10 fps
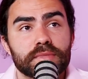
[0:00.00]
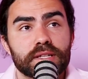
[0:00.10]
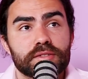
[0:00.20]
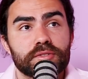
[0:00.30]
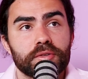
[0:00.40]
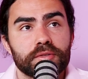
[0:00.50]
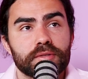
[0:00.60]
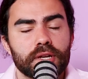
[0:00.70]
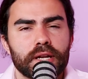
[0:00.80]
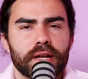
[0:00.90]
That's true.
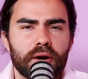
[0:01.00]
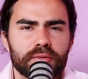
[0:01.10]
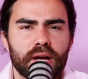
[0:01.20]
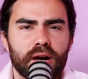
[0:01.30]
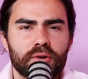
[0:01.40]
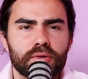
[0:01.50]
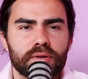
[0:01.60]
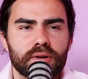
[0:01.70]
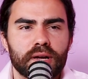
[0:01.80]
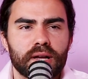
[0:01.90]

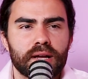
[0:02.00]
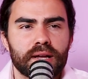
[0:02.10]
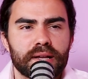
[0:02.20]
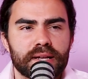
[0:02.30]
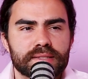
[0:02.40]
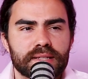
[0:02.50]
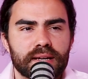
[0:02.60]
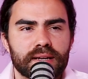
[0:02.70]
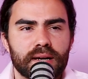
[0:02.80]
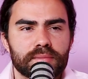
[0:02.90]
Now is
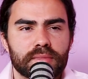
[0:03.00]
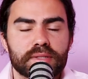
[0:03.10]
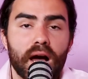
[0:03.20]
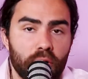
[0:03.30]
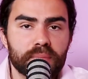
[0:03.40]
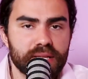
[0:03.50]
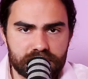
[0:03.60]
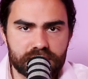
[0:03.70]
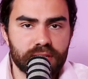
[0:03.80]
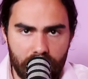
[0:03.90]
like, now
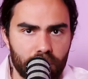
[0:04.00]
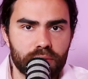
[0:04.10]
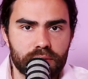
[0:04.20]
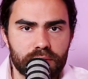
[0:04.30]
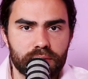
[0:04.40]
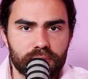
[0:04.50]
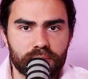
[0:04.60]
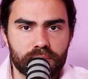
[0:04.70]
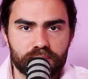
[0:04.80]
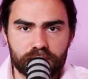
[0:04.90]
means now.
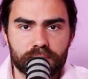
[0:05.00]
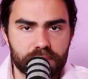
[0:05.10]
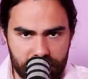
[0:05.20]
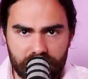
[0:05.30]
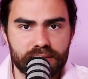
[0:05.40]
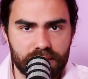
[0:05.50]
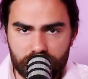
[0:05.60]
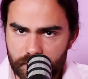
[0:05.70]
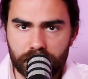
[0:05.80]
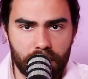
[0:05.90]
That
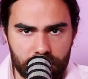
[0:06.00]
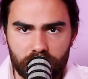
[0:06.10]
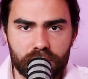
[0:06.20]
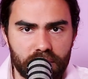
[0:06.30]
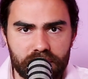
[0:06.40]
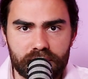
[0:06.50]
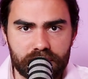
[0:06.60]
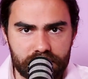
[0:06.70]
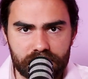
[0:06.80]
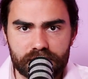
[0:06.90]
Pablo
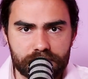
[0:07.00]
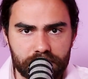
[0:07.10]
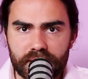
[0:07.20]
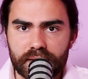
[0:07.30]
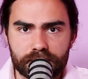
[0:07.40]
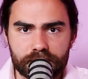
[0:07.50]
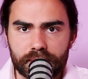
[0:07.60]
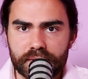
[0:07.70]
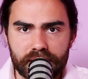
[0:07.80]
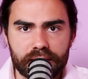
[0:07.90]
speaking
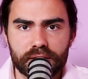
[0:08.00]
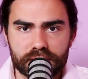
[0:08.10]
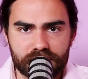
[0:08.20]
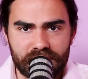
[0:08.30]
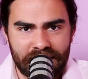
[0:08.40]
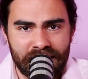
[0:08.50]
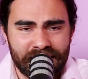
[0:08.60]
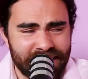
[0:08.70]
the English.